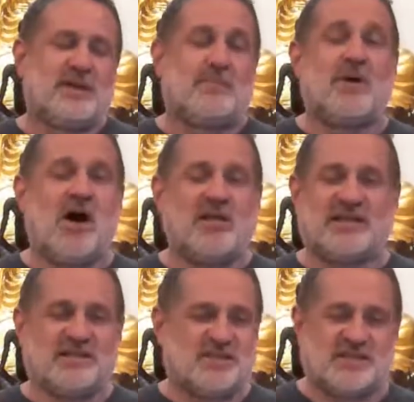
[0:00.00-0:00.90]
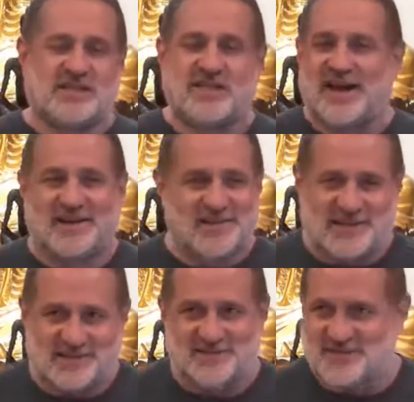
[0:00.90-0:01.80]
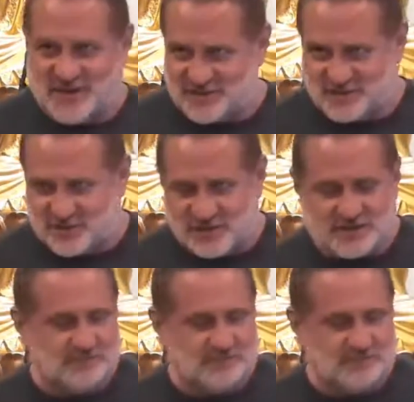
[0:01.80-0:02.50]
Pali is just a dialect of Sanskrit.